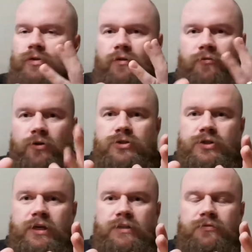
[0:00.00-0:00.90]
First
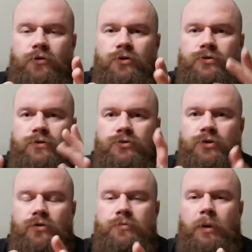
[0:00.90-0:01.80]
things first, there's
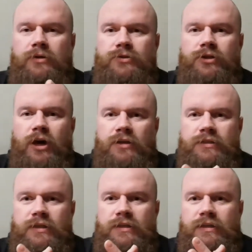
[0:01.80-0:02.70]
no sponsored
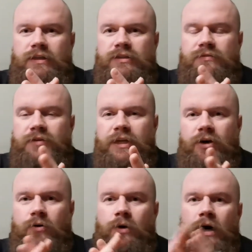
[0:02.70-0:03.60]
content in this
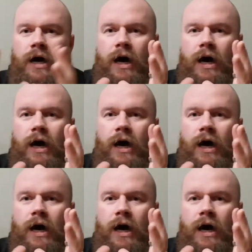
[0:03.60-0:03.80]
video.